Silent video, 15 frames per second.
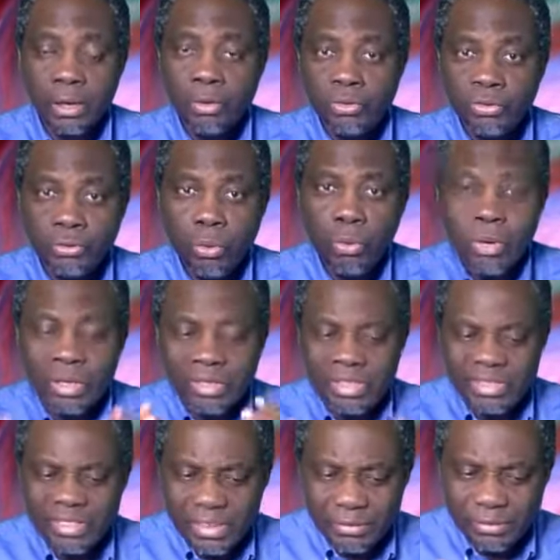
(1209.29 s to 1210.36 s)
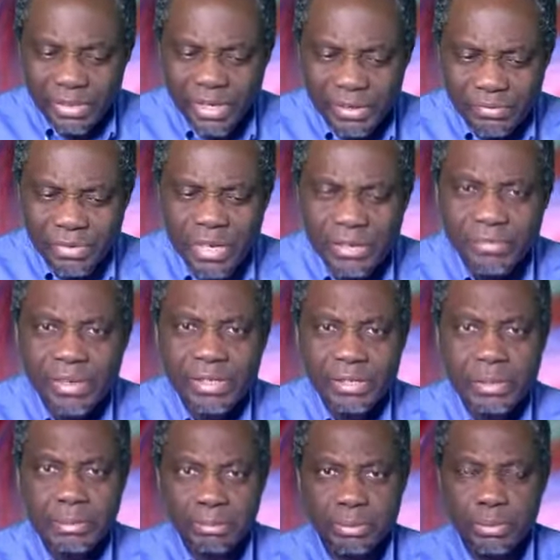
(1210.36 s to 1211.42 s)
So this is very, very,
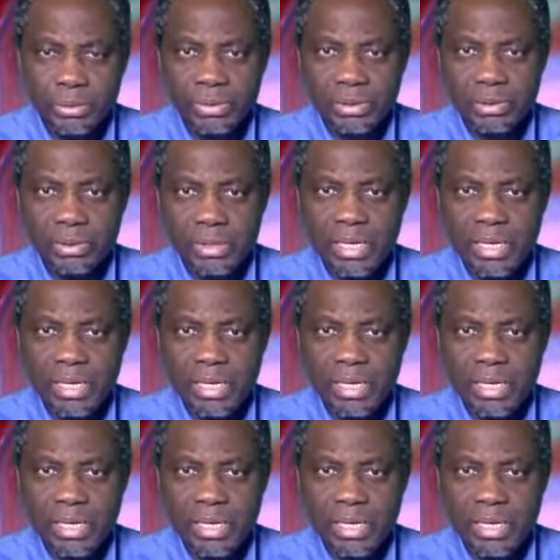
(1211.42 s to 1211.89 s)
very important,